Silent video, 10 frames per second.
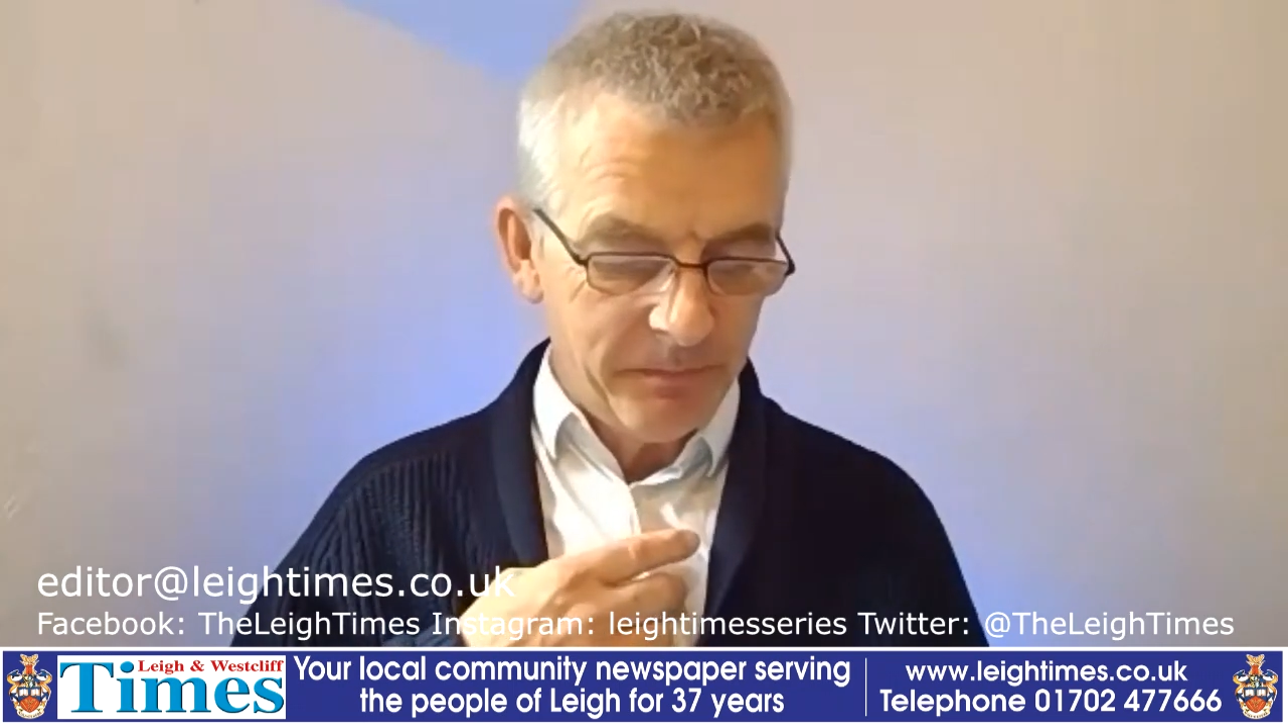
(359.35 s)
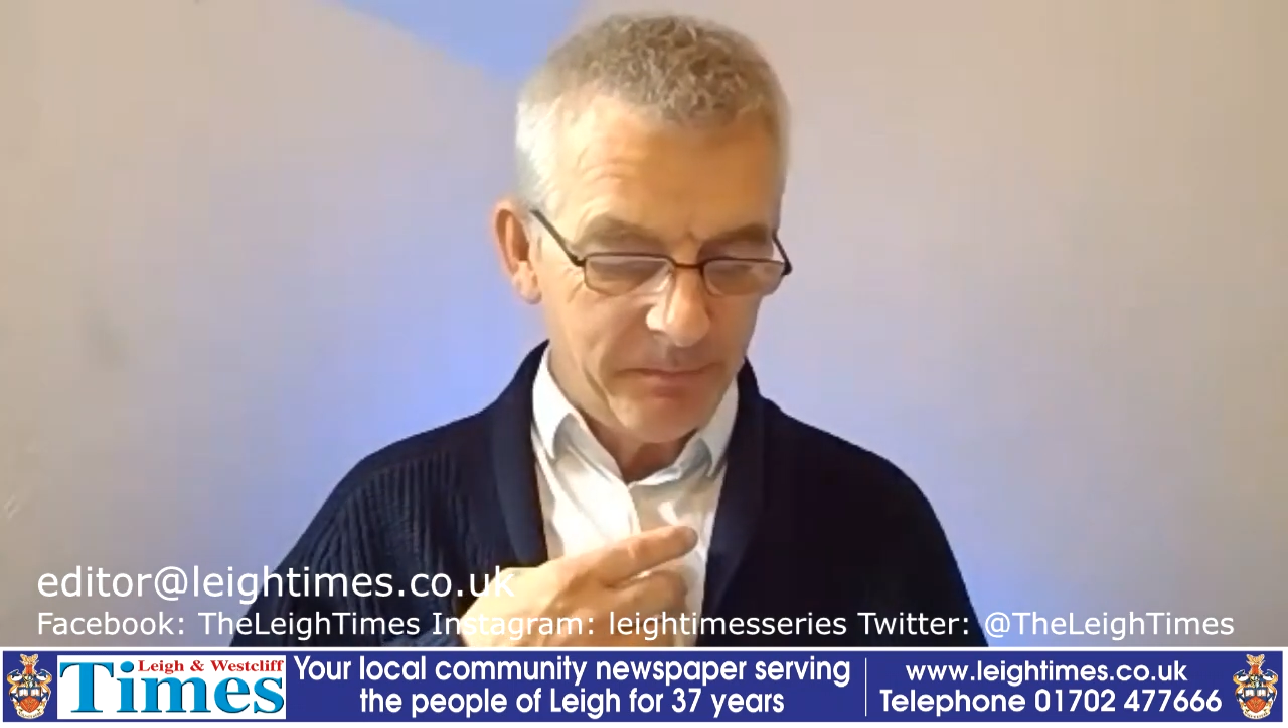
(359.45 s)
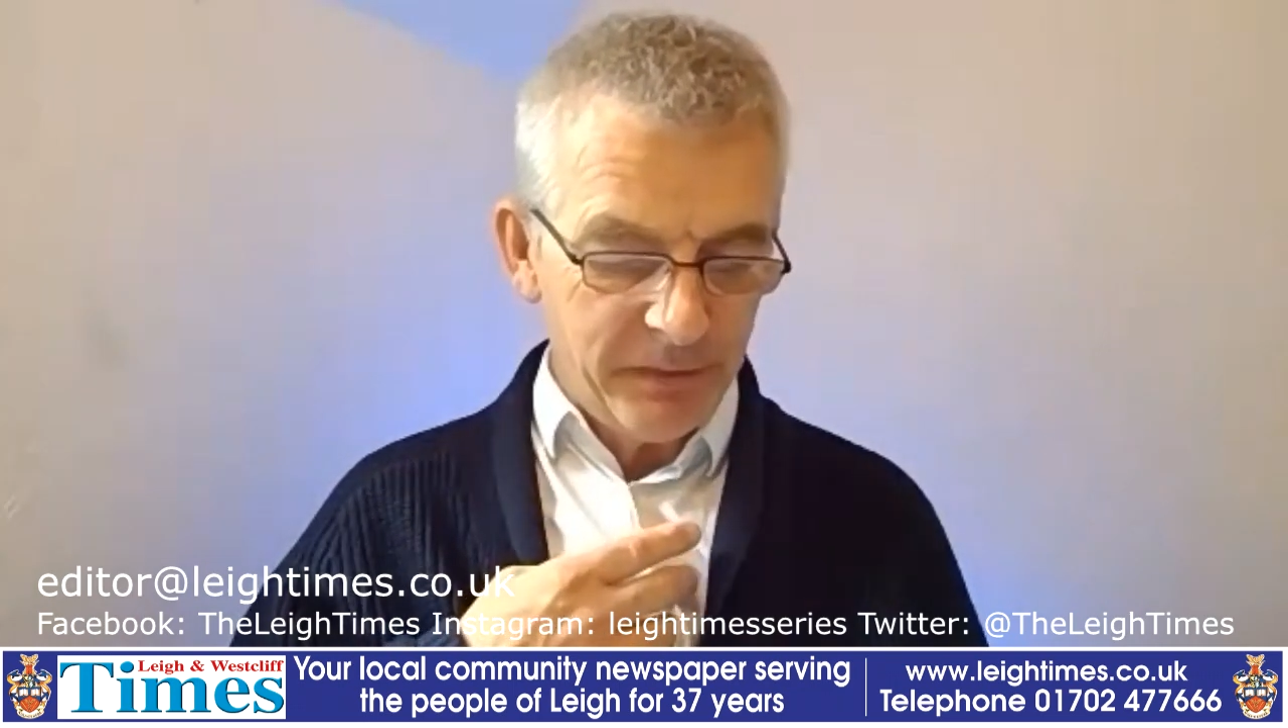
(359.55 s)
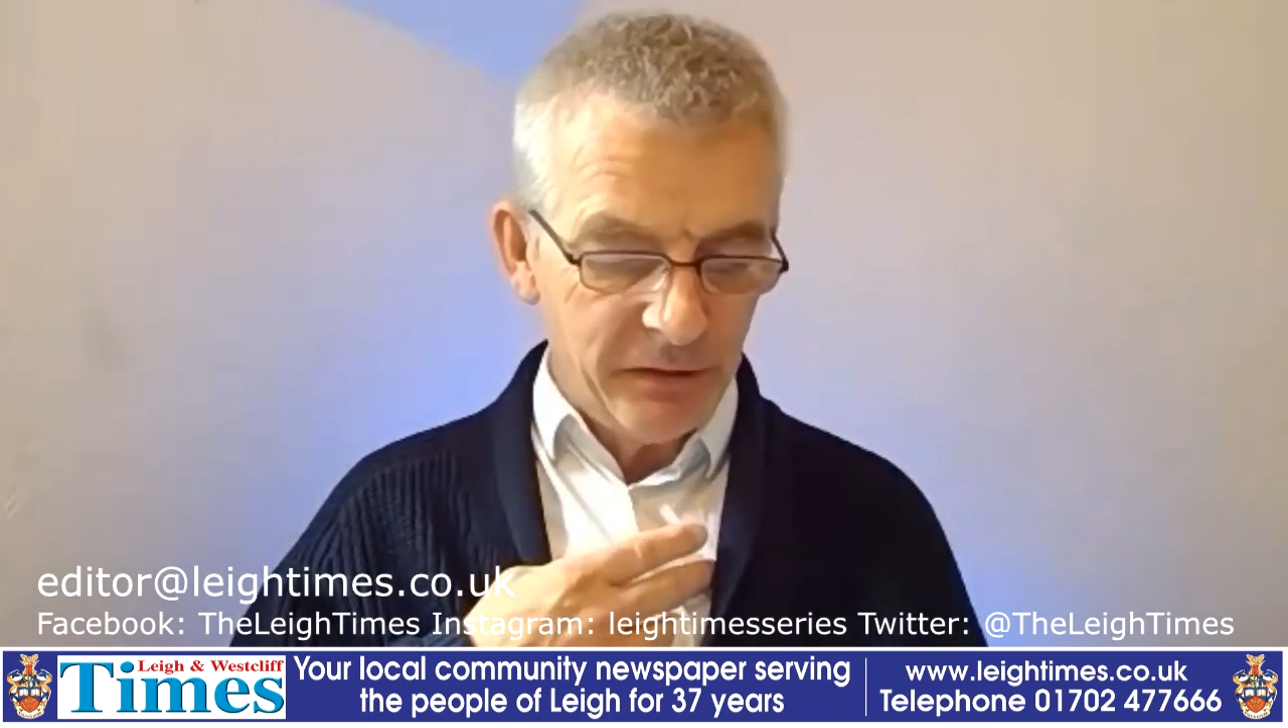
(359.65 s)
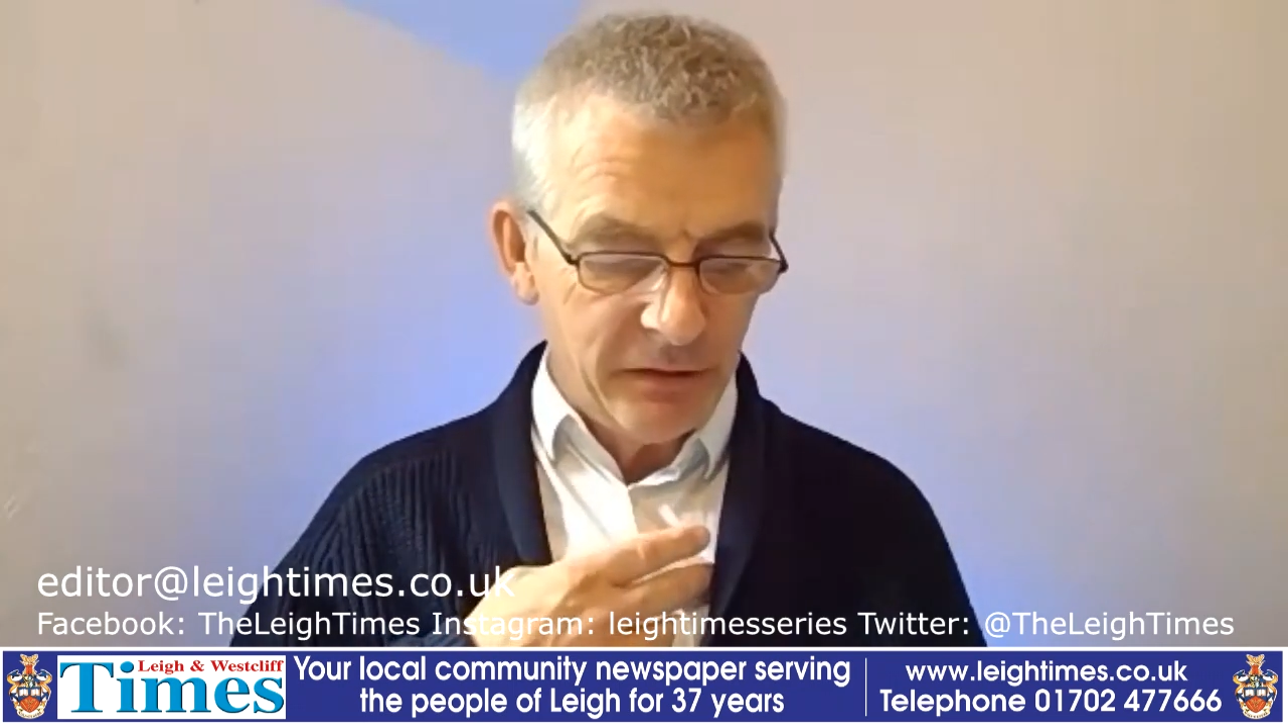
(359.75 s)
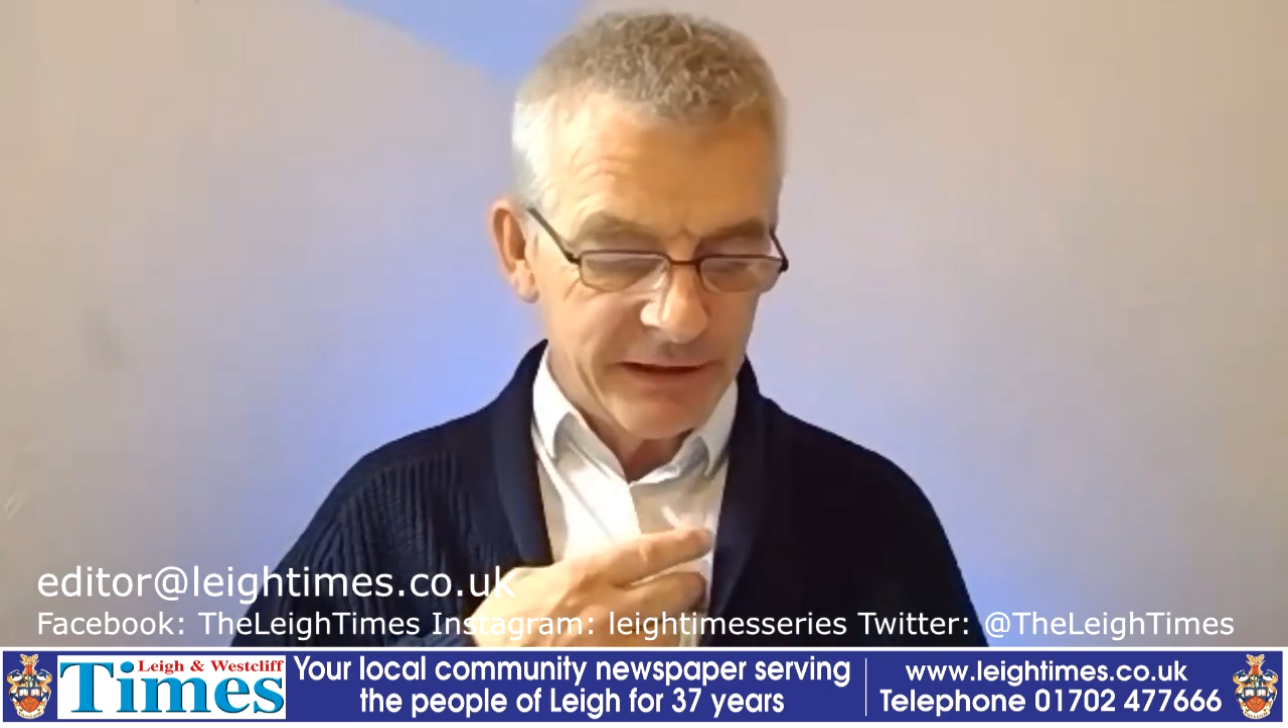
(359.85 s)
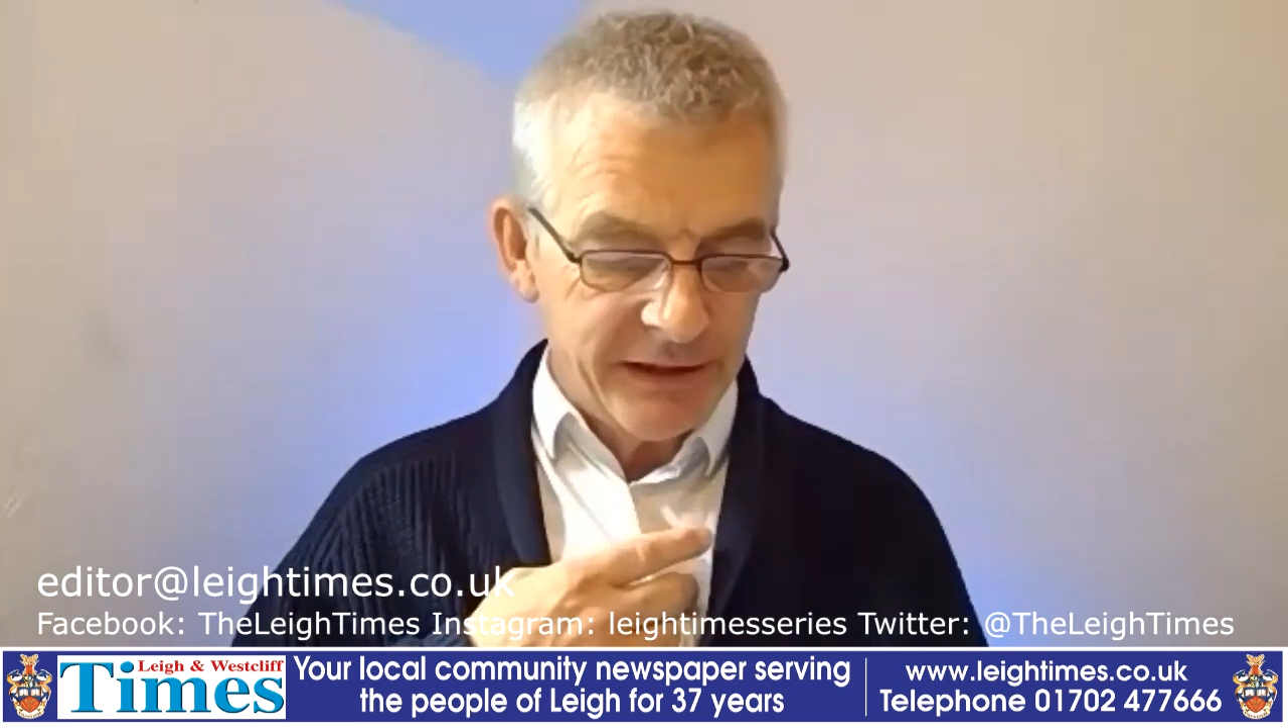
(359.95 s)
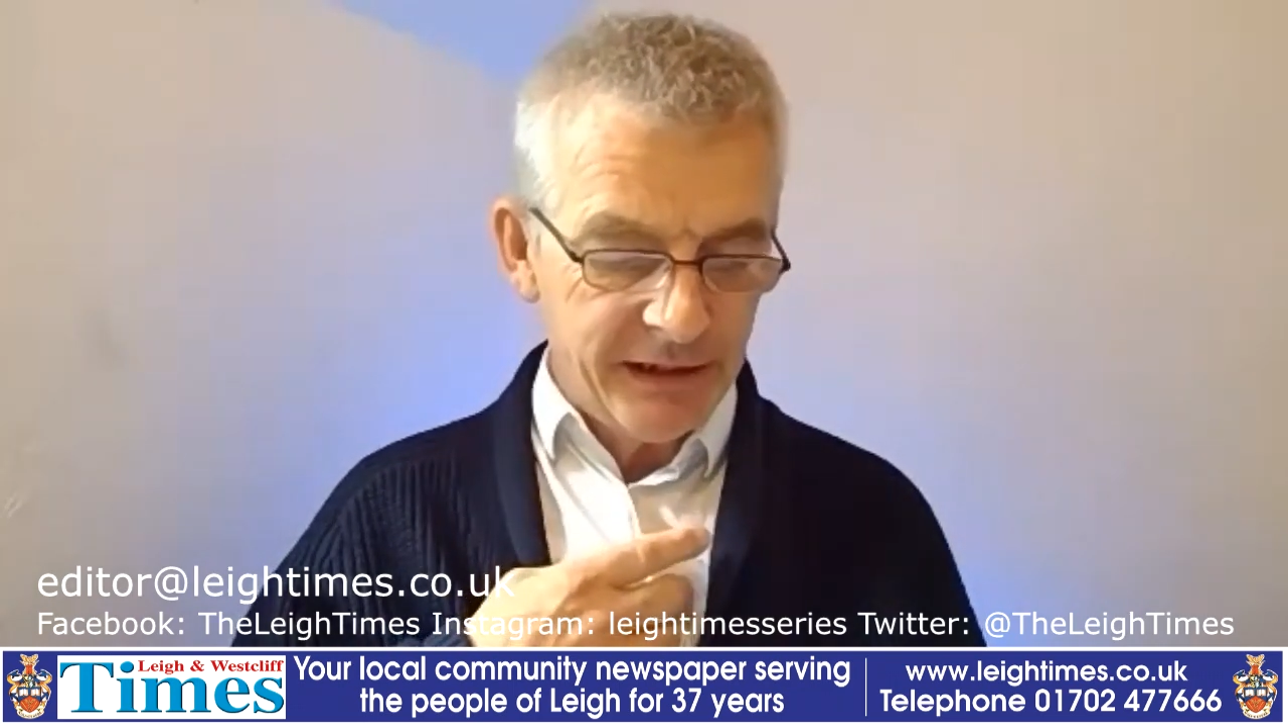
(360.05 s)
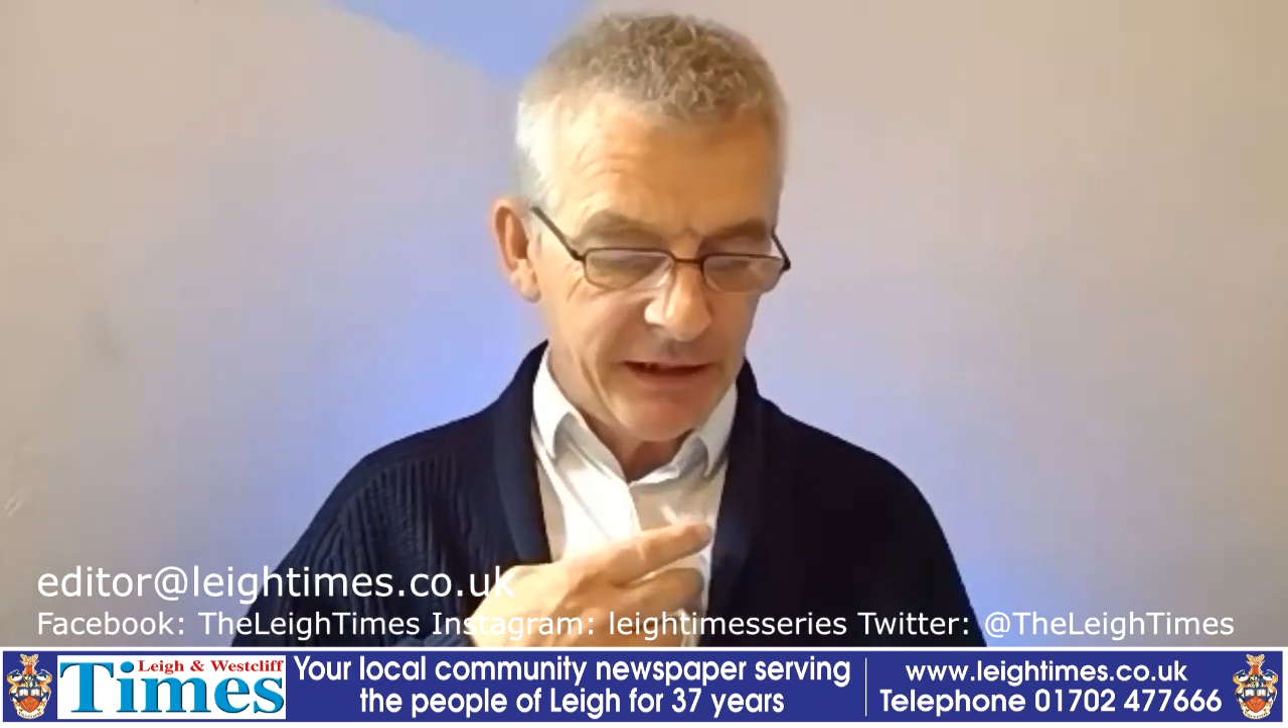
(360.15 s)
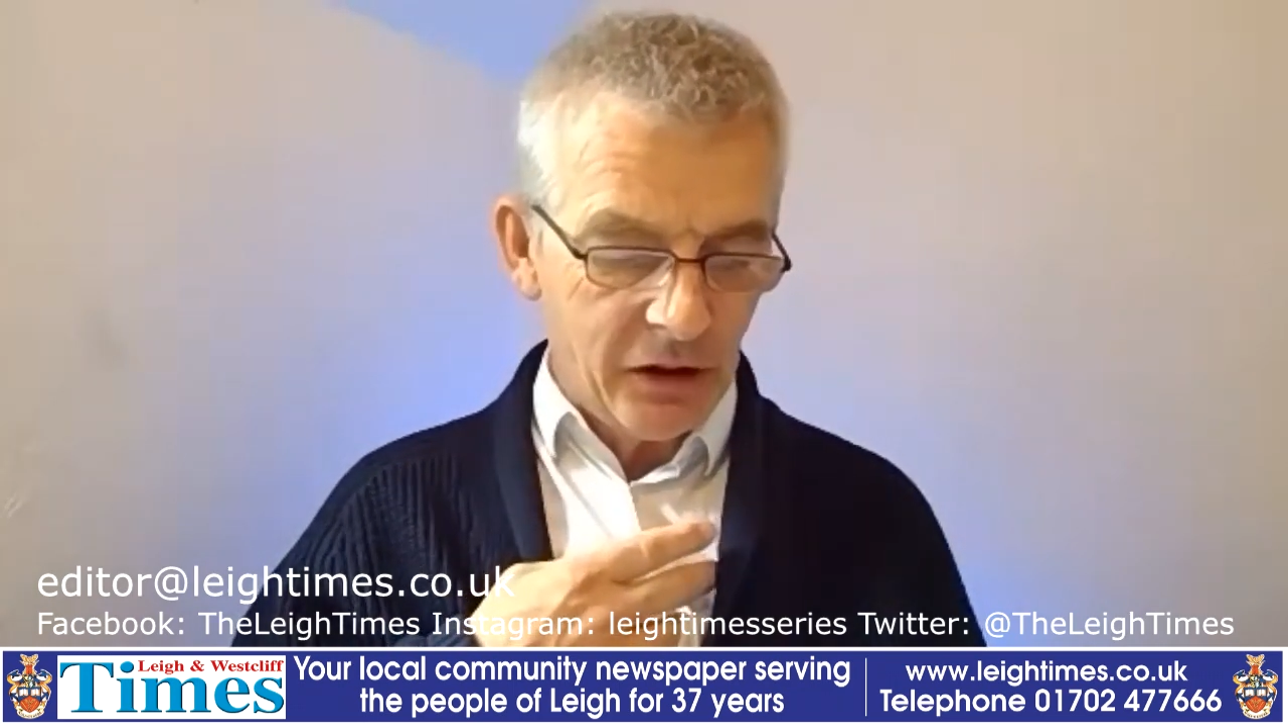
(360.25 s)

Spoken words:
building